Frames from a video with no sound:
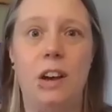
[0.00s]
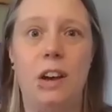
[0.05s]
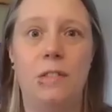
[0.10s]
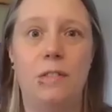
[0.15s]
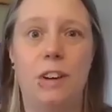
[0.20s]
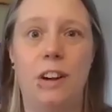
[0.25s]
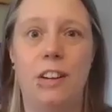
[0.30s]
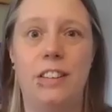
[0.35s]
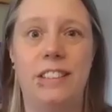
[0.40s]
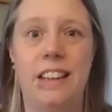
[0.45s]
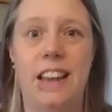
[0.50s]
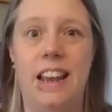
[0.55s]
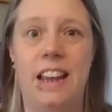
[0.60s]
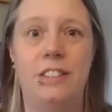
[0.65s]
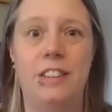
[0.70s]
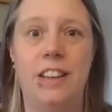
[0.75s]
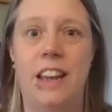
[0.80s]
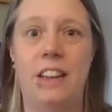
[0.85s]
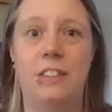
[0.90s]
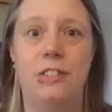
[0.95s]
and for our state
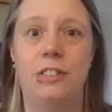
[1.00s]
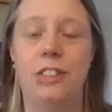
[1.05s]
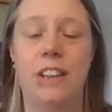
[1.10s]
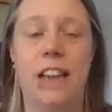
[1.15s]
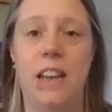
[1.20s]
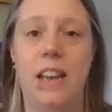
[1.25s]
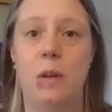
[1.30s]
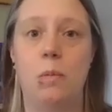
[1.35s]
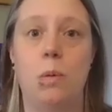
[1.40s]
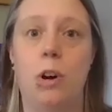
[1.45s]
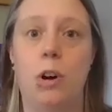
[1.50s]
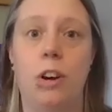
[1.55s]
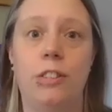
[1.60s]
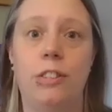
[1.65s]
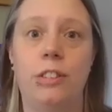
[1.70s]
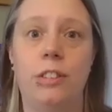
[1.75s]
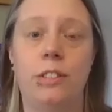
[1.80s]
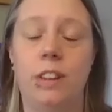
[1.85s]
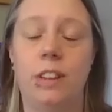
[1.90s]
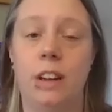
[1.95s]
education to get any
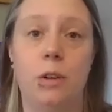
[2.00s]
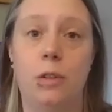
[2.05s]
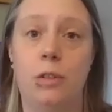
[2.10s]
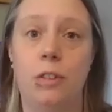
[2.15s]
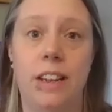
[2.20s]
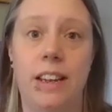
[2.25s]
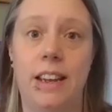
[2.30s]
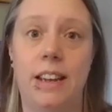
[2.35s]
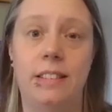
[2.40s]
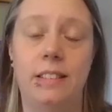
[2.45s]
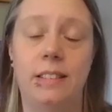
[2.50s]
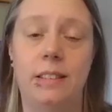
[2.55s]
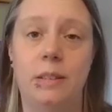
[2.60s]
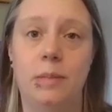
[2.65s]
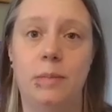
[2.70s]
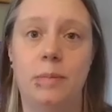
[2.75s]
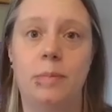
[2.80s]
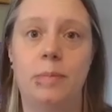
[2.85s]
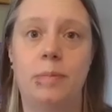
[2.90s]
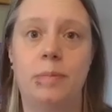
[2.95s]
worse than it already is.
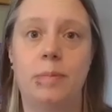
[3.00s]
